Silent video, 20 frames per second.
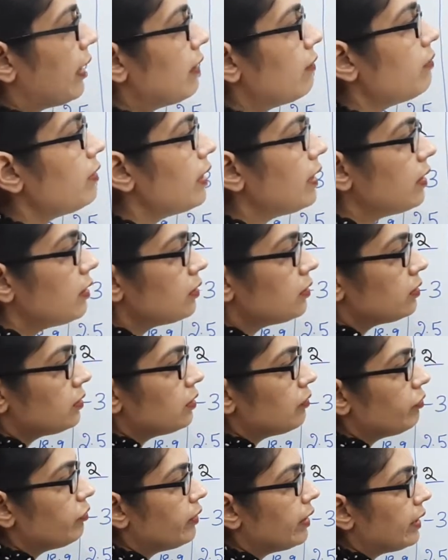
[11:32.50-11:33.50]
we are
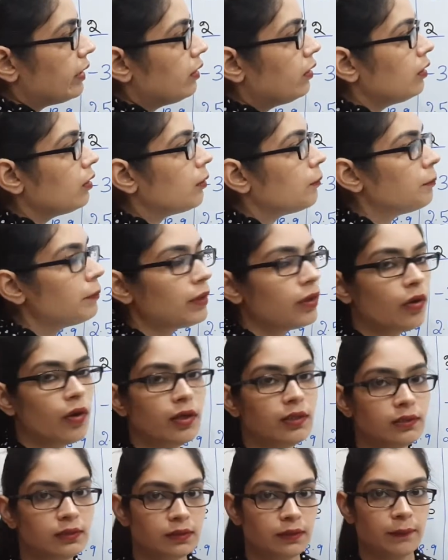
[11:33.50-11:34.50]
shifting?
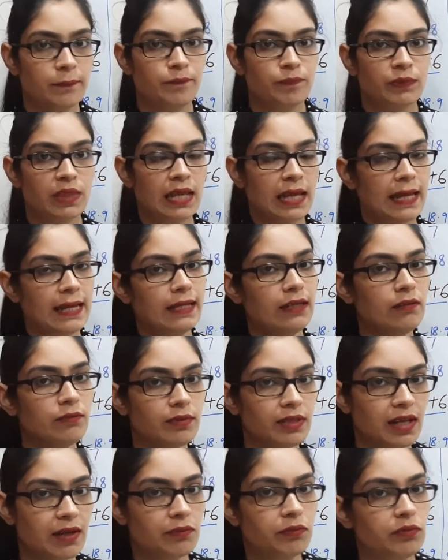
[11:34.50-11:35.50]
Because n
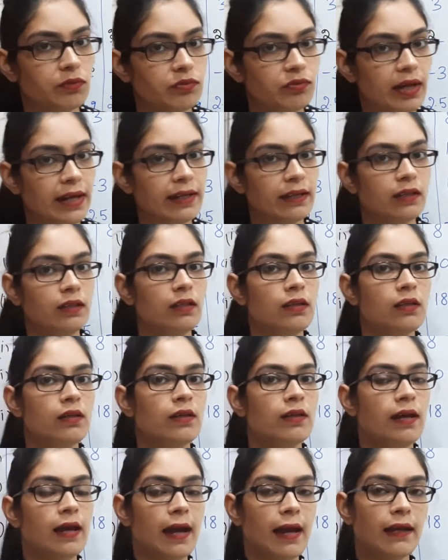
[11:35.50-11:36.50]
we have to find,
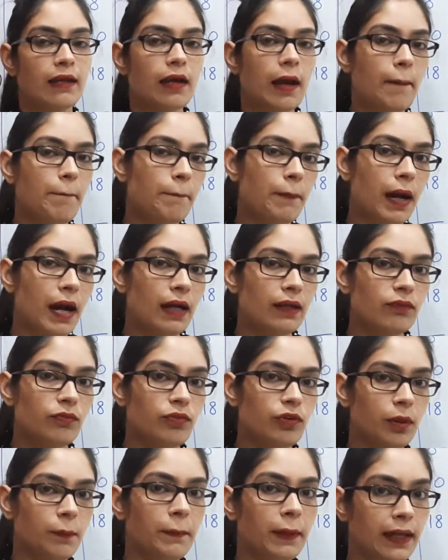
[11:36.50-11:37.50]
and apart
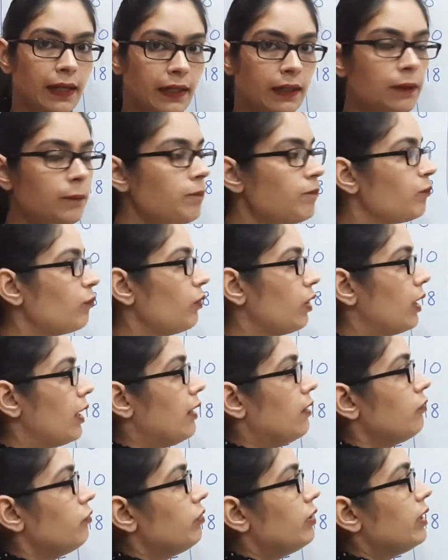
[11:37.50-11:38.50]
from n,
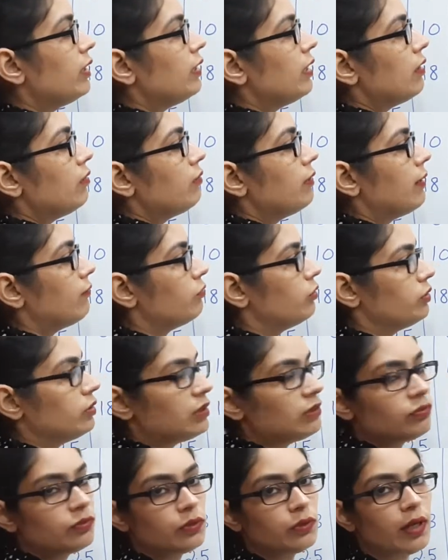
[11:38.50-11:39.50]
everything we have to
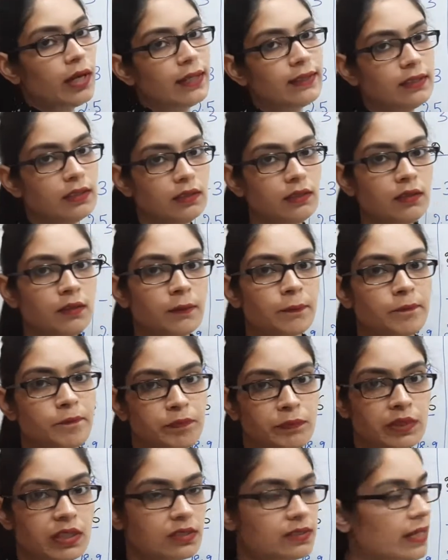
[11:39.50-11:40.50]
shift to other
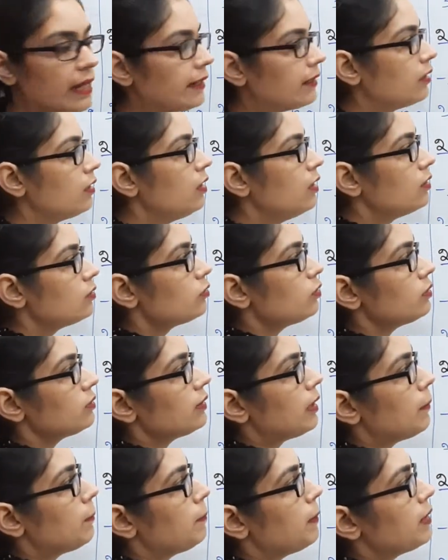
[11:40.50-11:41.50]
side. So
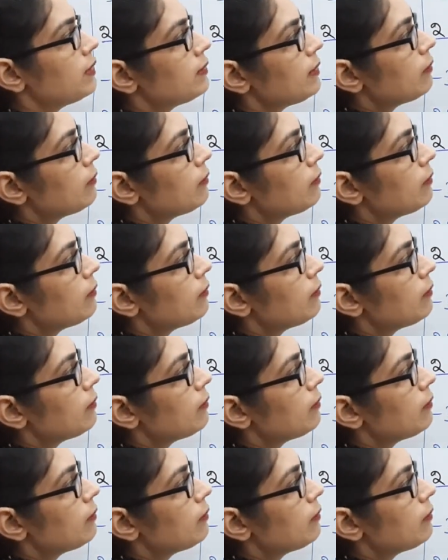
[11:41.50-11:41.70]
step by step,